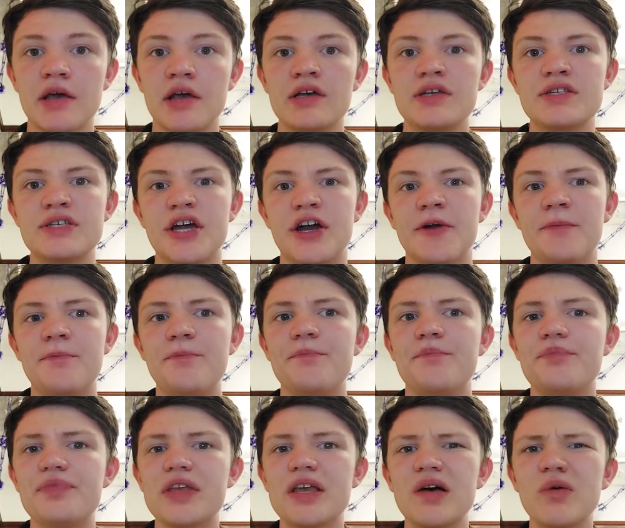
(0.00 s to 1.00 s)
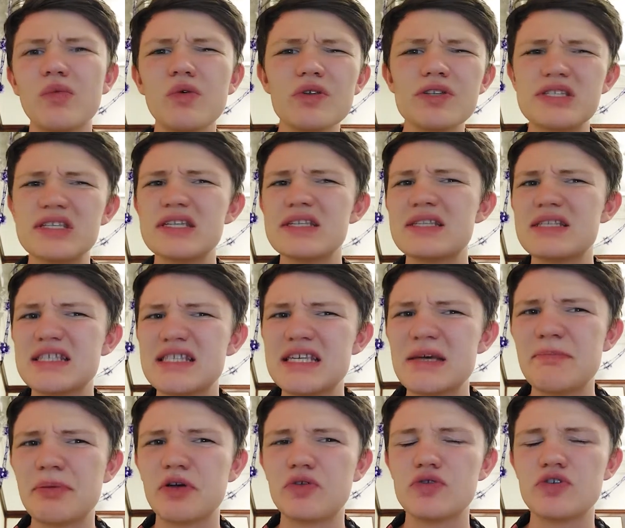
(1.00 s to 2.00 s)
So, what's a
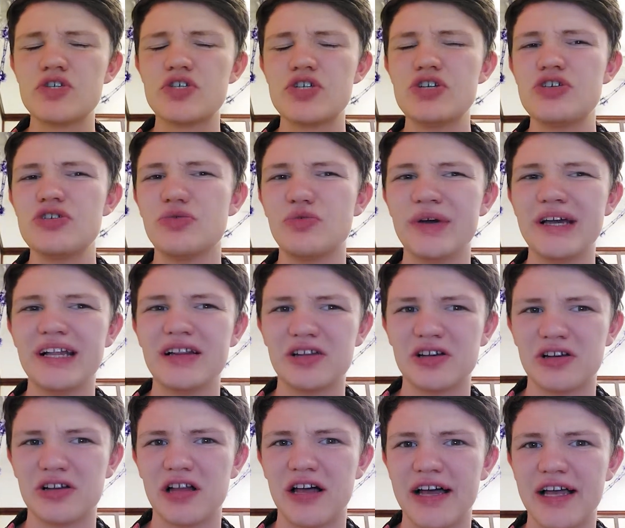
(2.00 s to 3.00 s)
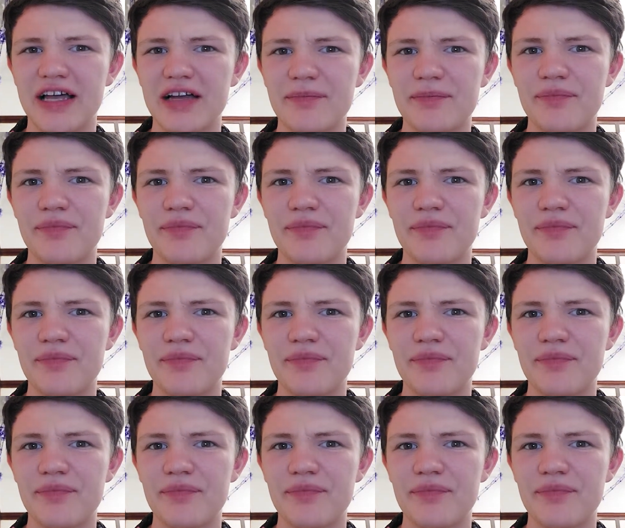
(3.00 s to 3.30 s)
typical student week look like?